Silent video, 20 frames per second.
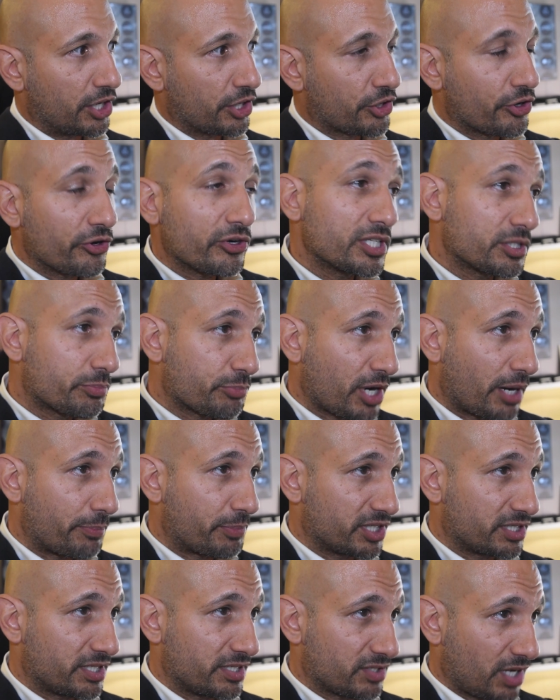current
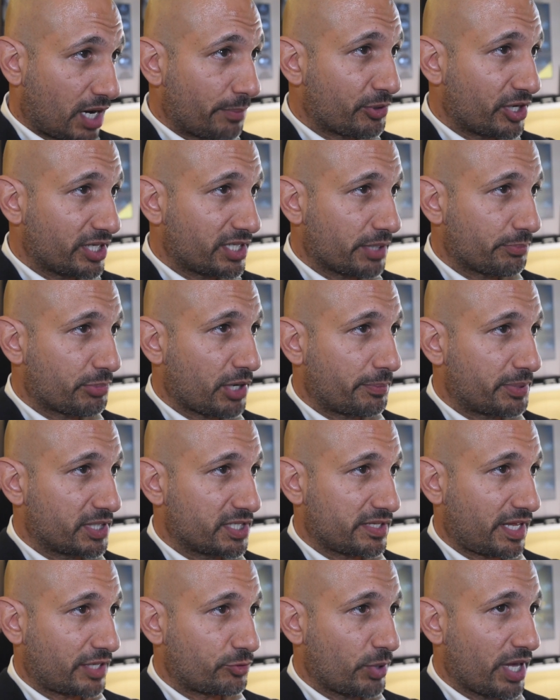properties, operating
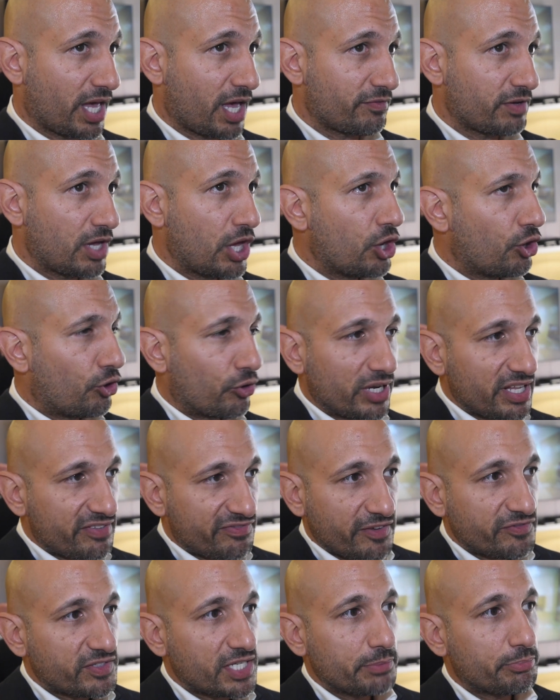properties that we have, only
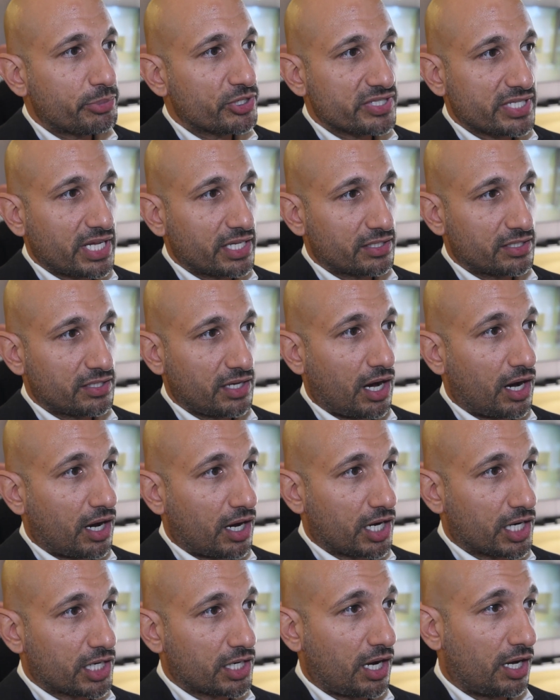15%
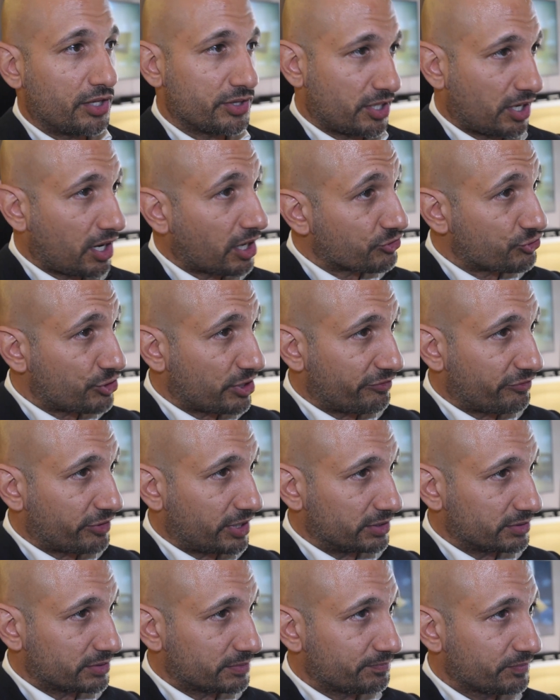are on the luxury
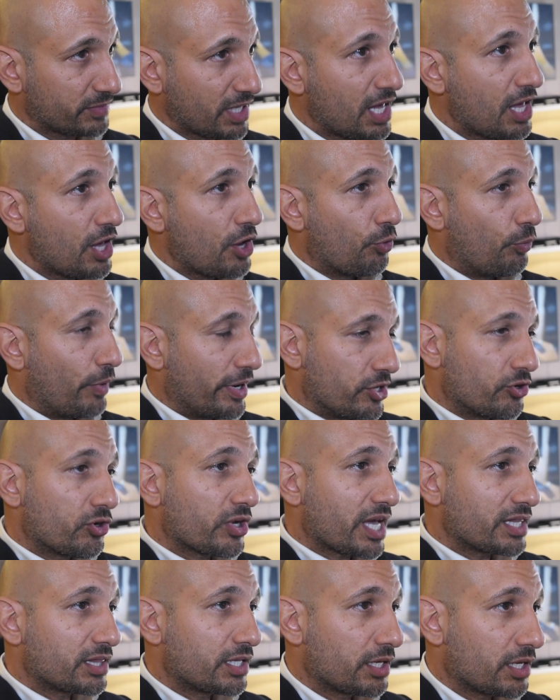front. When you
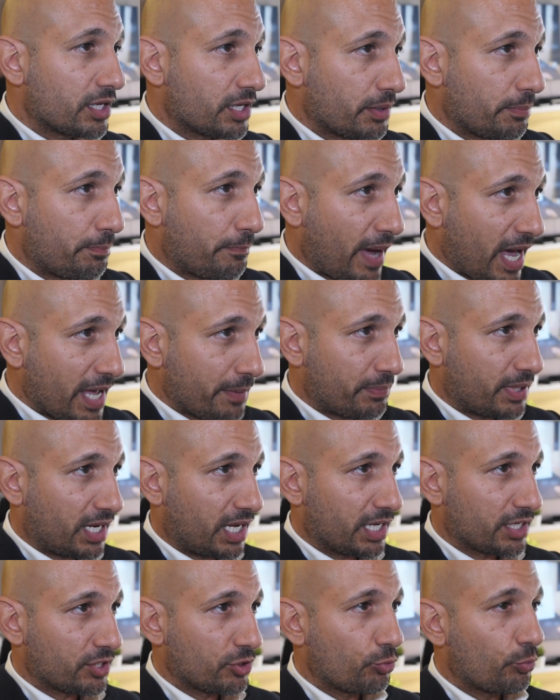look at the
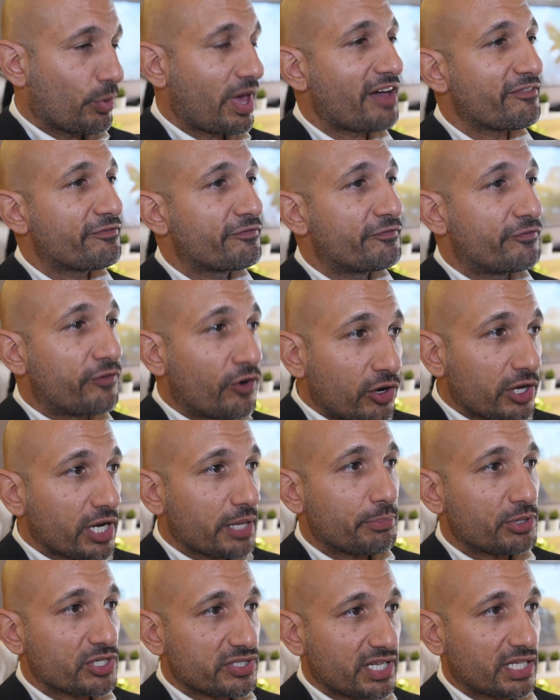pipeline, we have
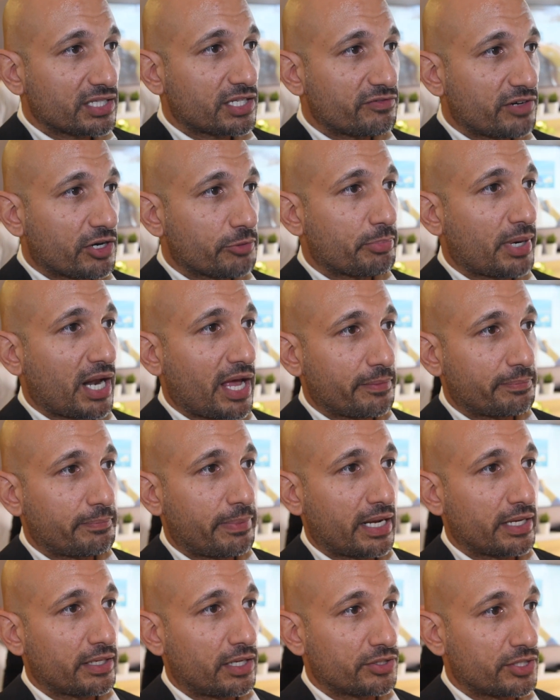40% of our
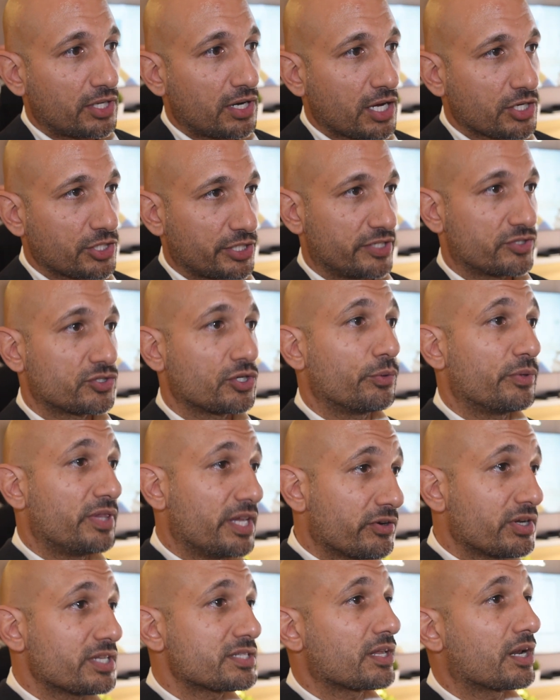pipeline on the luxury. So
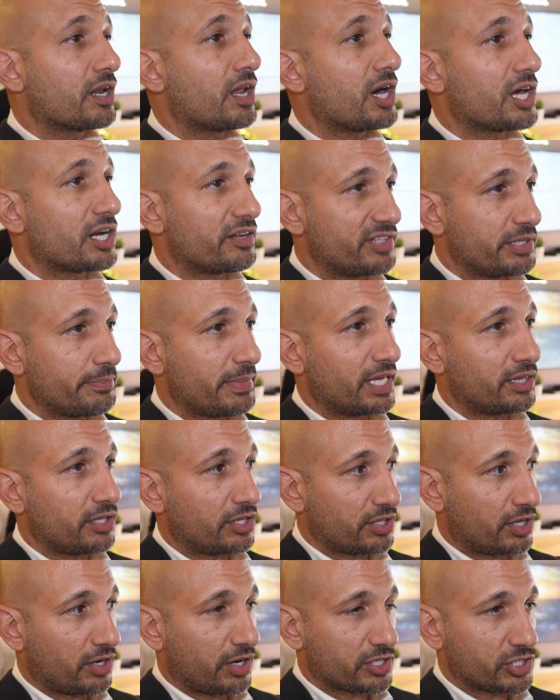there is a lot of demand
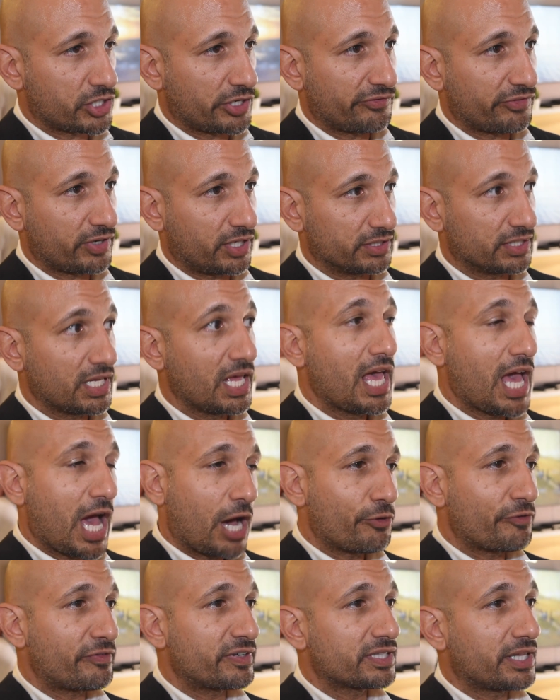on the luxury front.
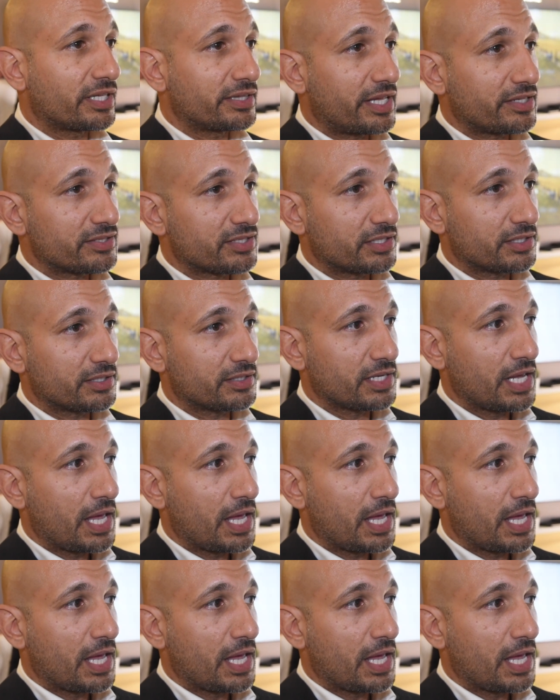However, that doesn't